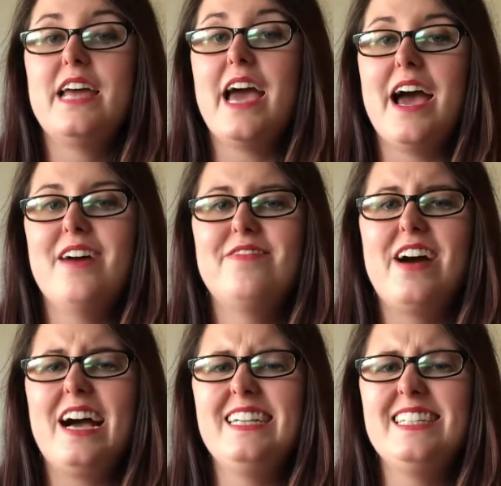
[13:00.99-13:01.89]
have,
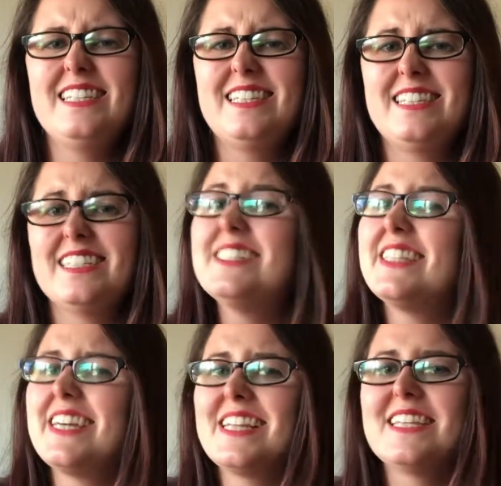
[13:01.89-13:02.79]
I still
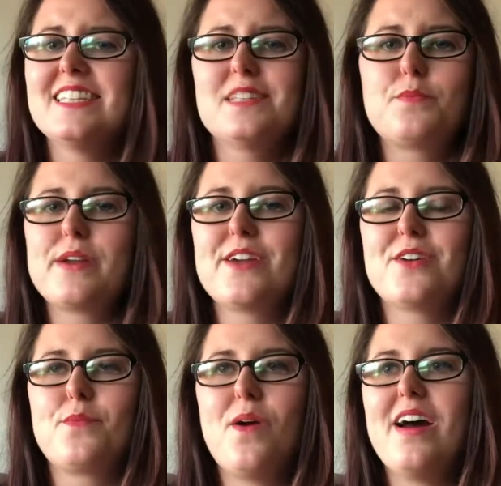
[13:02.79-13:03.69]
think this is a pretty
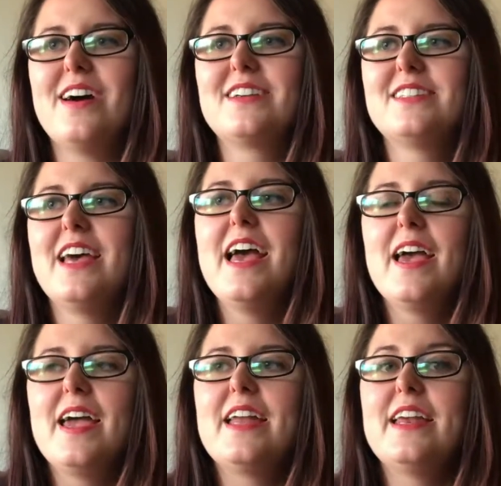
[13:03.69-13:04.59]
good product.
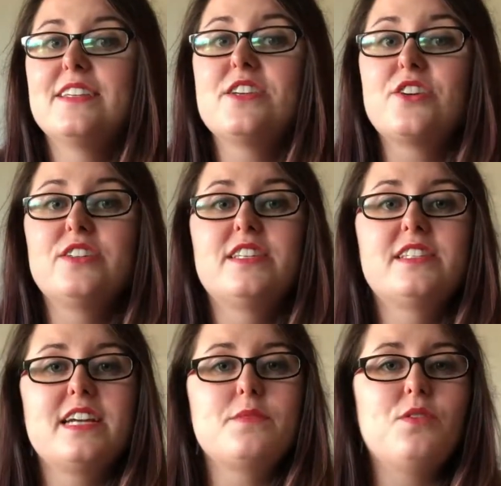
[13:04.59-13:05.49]
It is a good
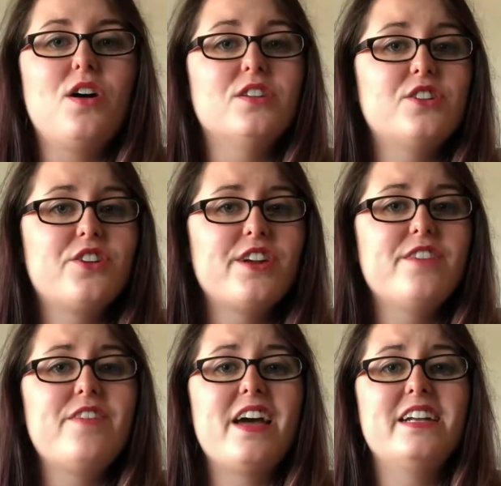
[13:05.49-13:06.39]
sustainable
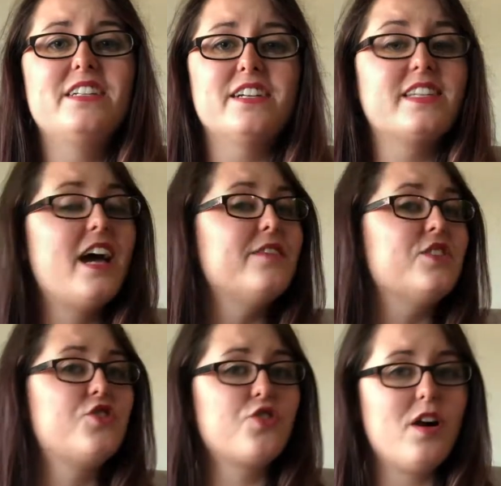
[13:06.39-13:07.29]
alternative, and it does have
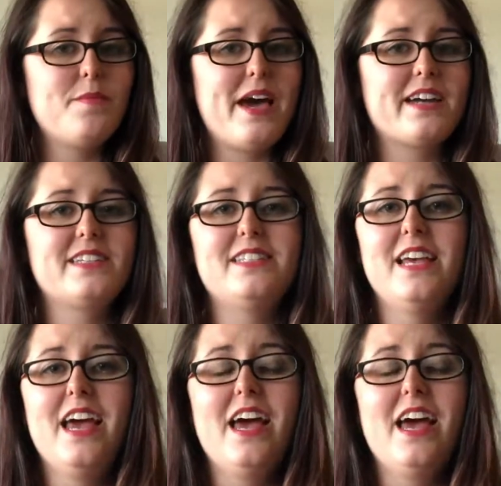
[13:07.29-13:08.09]
its drawbacks.